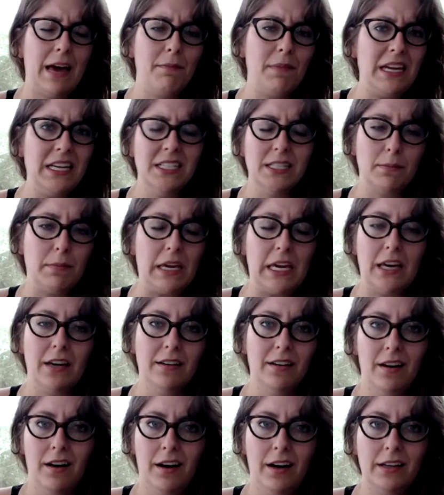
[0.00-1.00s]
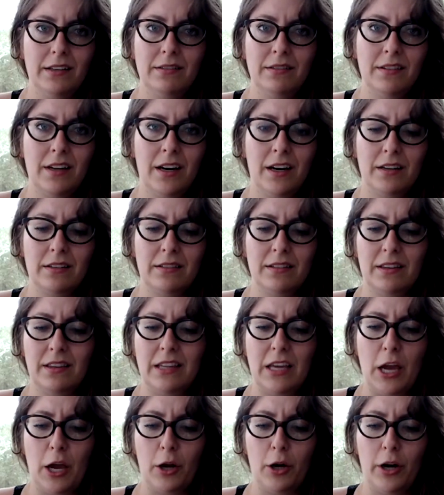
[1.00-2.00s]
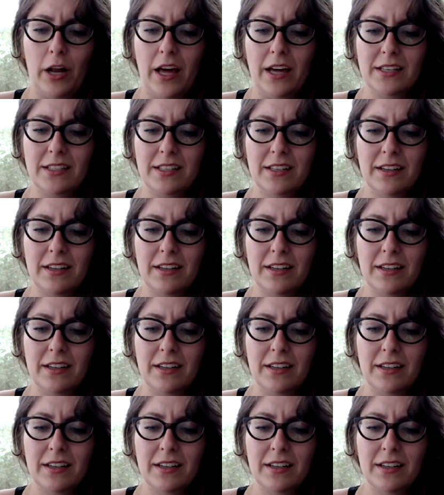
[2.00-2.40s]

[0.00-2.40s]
mean to me on the internet?